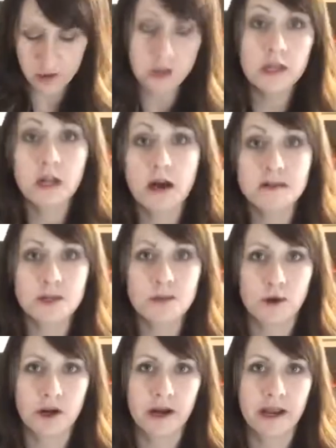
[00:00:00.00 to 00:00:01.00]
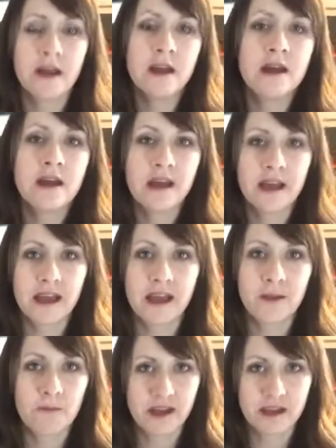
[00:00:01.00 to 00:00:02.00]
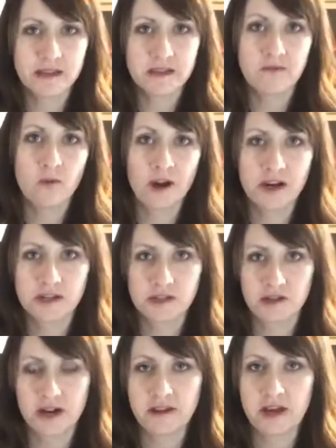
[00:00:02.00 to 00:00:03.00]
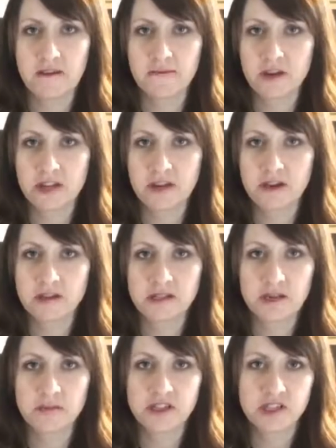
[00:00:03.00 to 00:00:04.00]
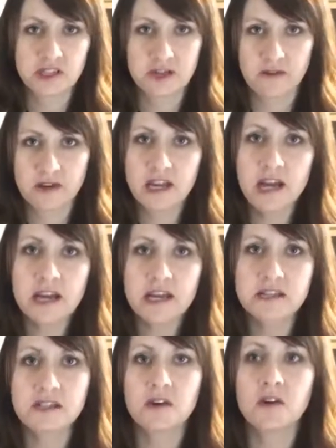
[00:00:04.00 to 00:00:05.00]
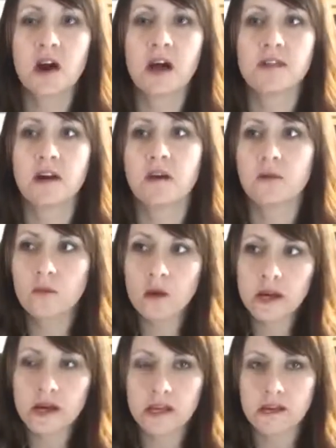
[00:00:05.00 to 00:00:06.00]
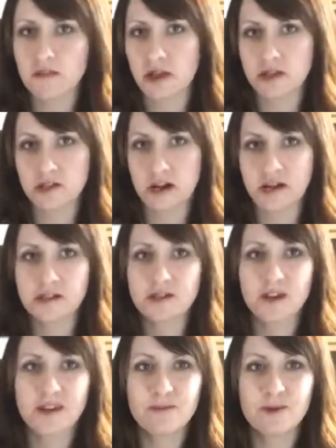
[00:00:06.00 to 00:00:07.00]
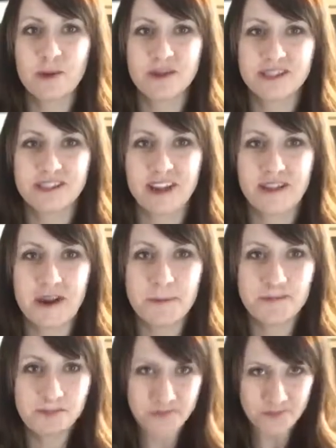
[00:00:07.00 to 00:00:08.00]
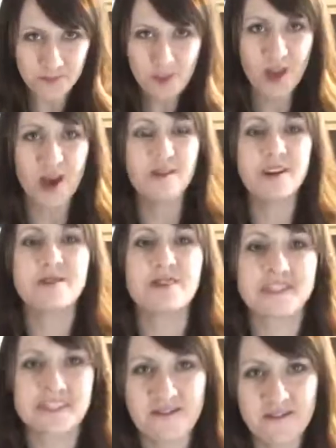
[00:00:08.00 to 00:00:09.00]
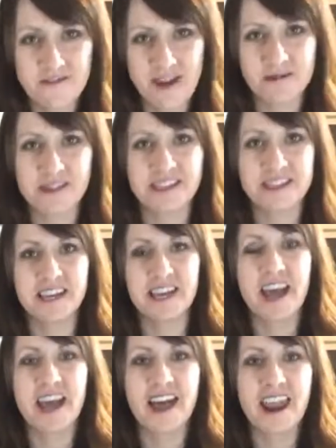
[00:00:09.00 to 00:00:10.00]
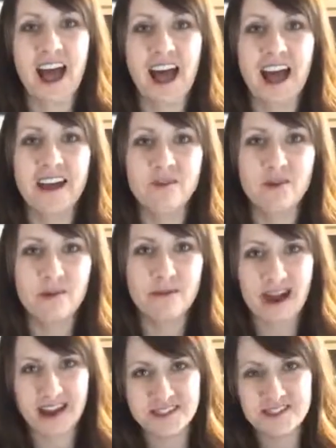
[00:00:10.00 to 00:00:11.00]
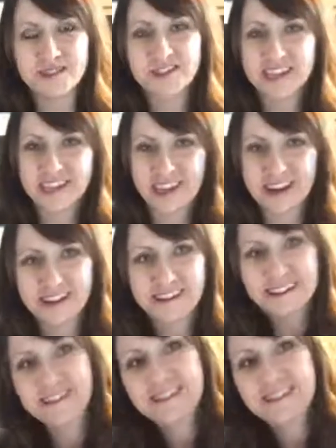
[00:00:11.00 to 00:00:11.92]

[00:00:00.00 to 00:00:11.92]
Oh, The Little House on the Prairie. And my kids have wanted to try that for years, and we just never done it, so I thought we're gonna give that a try. So I'll keep you posted on that. All right, you guys have a fabulous day, and I will be back soon. Take care.